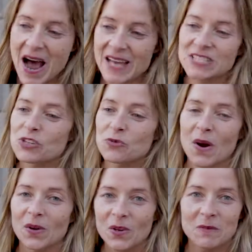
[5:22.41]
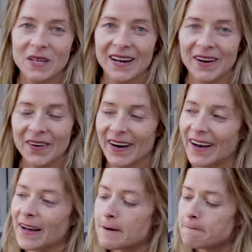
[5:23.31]
It's your welcoming
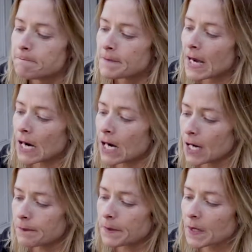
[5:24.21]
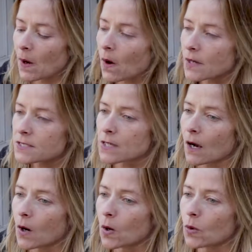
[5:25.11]
area. Um, but
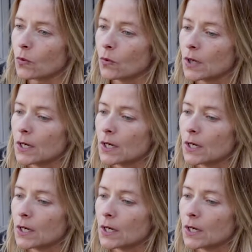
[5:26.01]
also,